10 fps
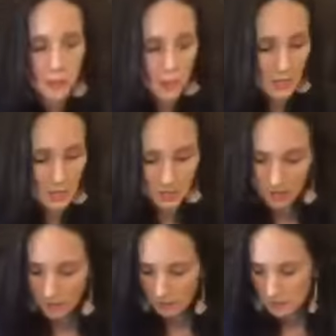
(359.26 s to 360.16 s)
put them in
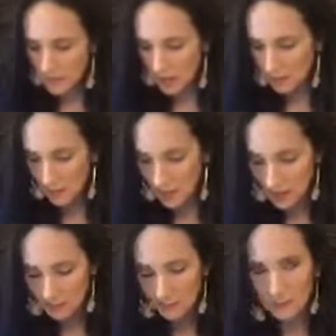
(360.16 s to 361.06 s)
your stock
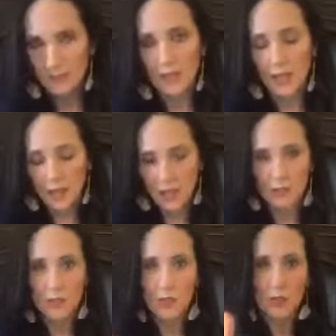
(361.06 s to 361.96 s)
pot. I
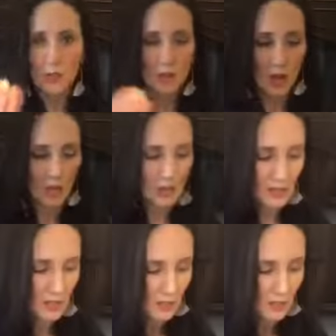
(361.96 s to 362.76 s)
have 2 garlic